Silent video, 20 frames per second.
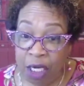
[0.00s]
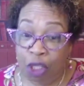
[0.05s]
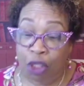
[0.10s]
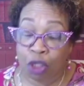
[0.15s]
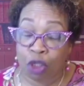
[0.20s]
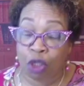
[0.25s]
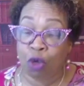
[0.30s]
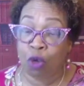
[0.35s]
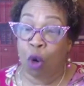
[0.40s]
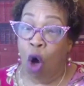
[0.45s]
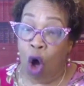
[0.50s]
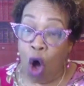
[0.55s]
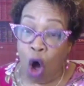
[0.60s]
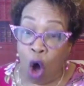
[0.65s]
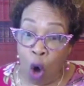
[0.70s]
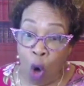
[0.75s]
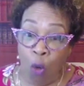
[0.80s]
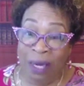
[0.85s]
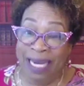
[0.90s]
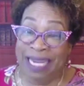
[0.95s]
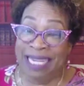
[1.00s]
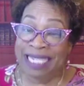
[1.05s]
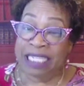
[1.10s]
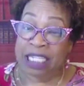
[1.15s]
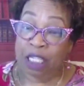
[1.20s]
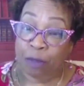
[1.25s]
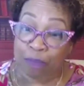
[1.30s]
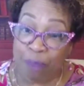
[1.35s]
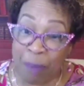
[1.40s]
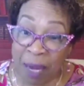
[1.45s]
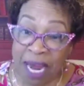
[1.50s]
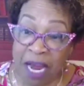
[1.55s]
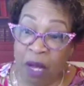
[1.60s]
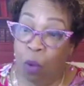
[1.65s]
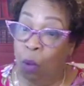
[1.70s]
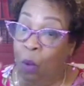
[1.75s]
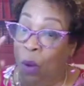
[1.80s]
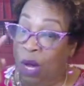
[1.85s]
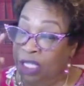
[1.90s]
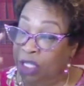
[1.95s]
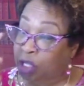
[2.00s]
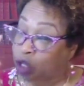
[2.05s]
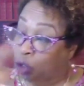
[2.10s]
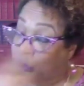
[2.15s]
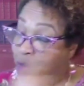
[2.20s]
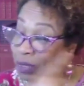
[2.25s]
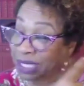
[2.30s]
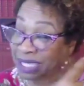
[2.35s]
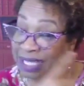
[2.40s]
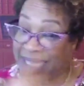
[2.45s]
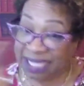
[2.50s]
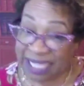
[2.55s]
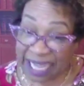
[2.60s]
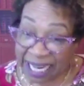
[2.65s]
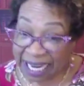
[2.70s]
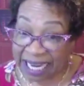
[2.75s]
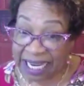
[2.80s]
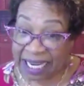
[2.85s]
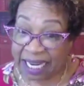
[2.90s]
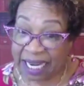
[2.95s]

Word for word: You only speak what you see,